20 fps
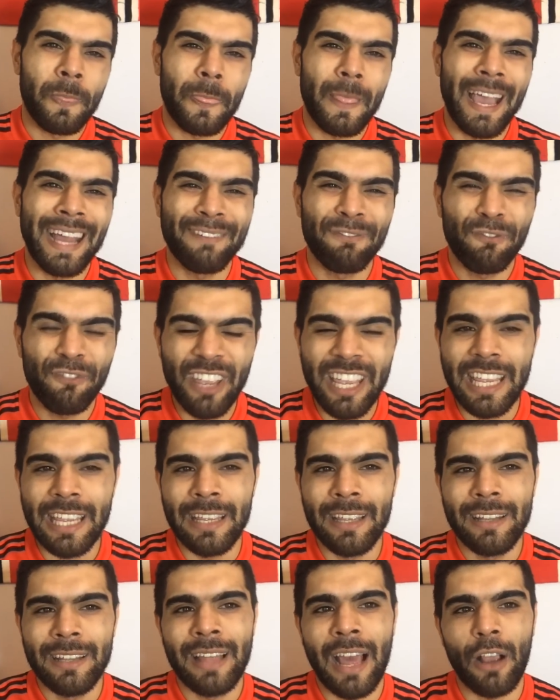a
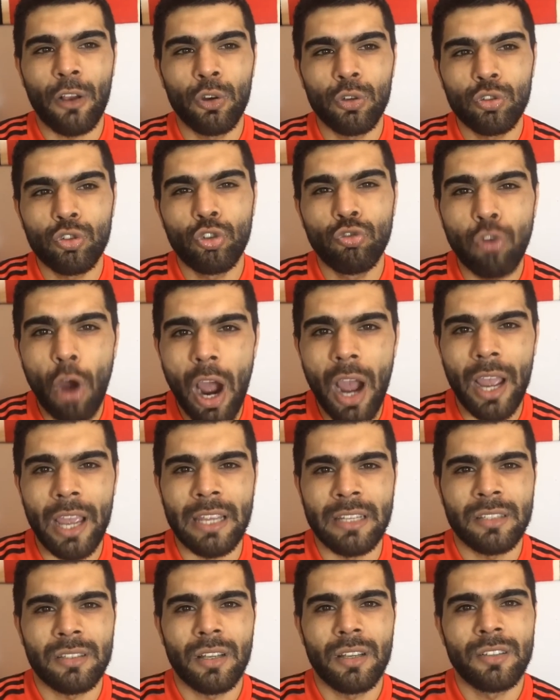fee that could
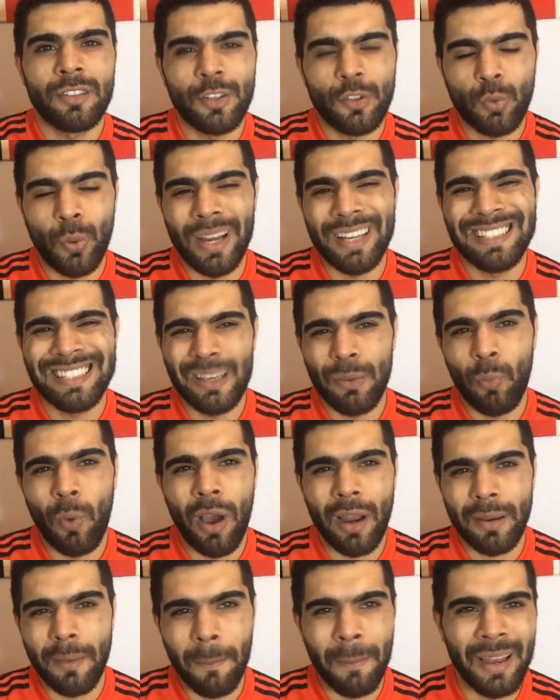rise to
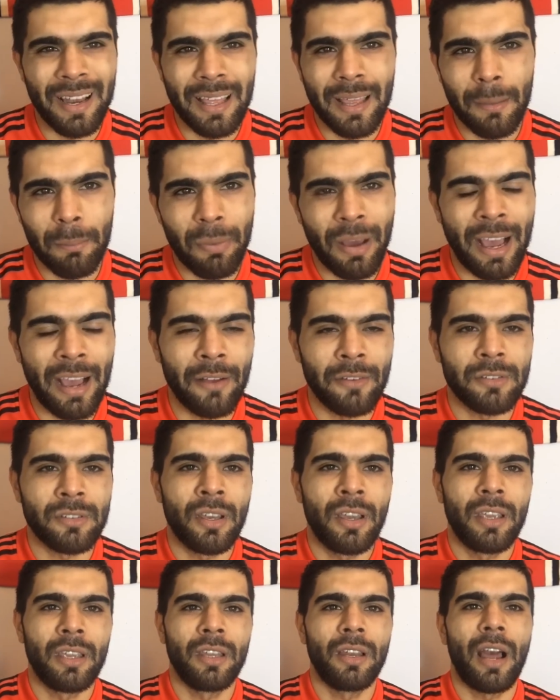£21 million.
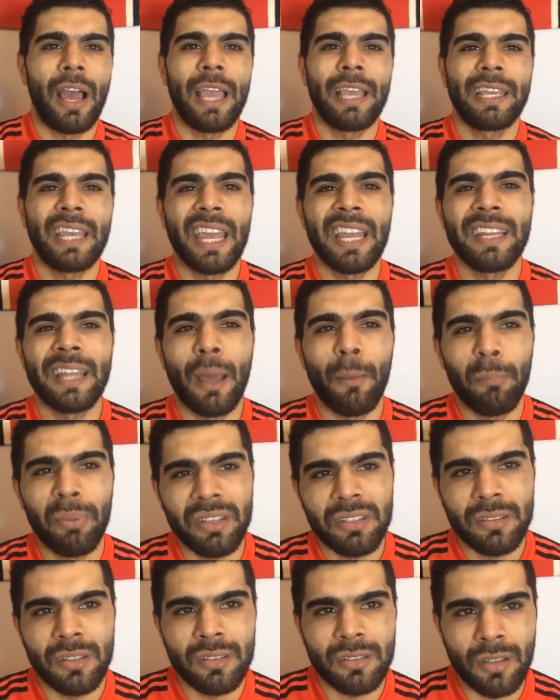United getting their
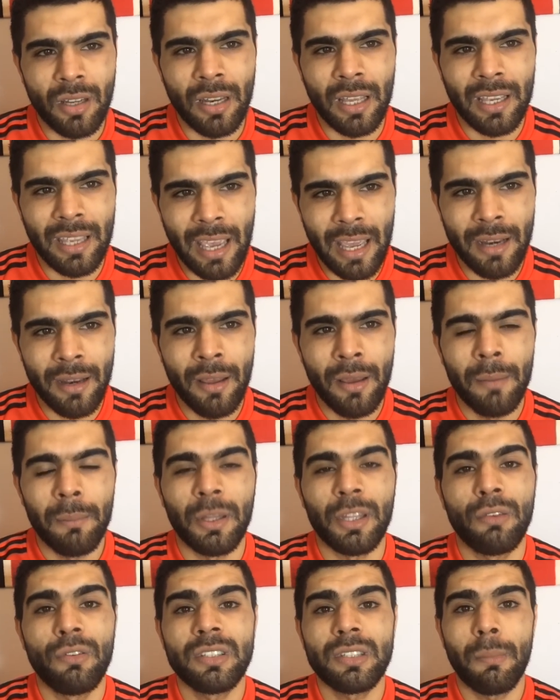business done again,
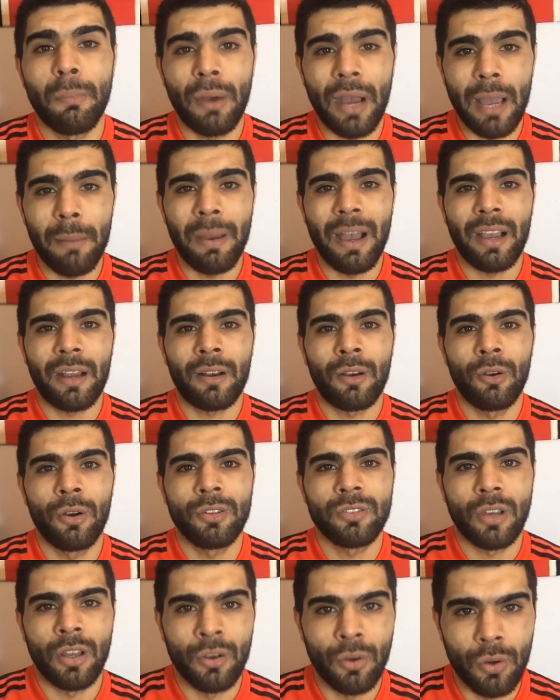but there is a buyback
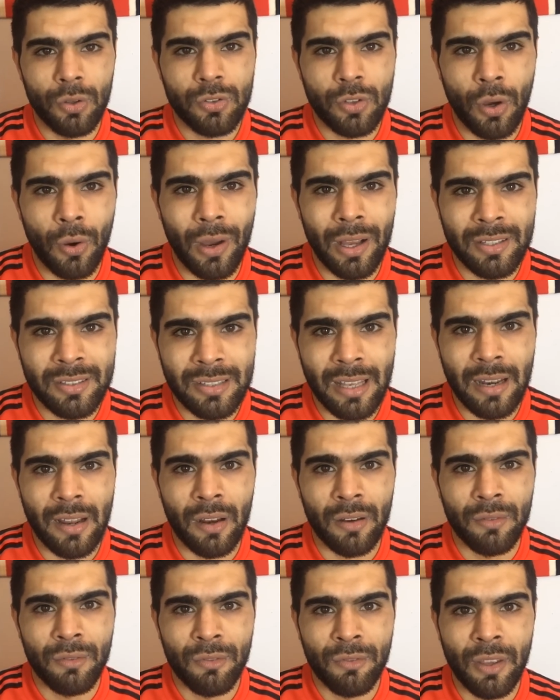clause and also a
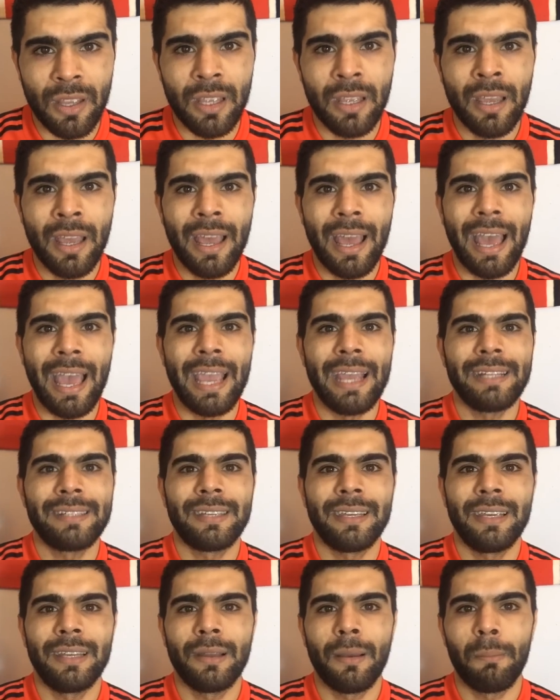sell-on fee.
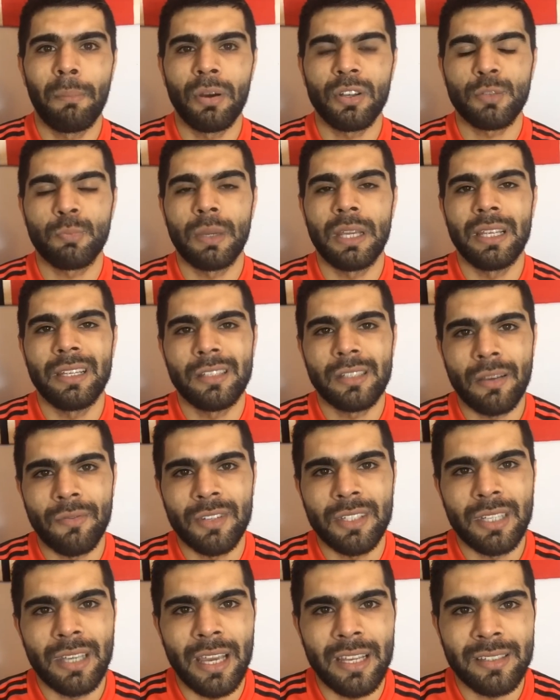18 Busby
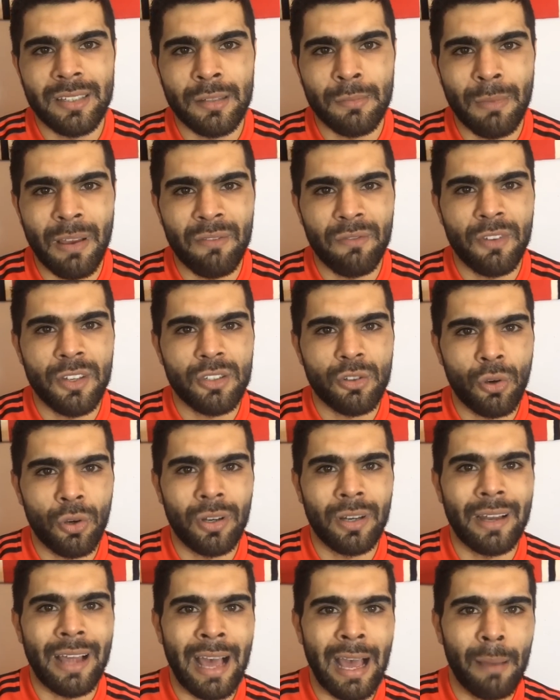78 says Memphis
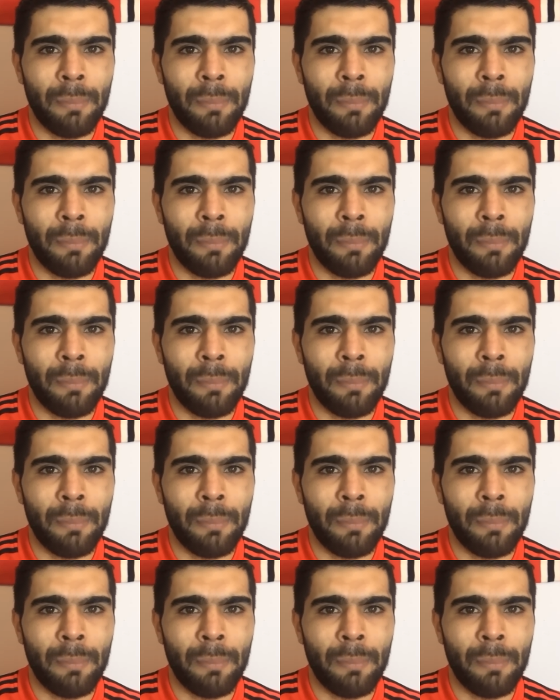couldn't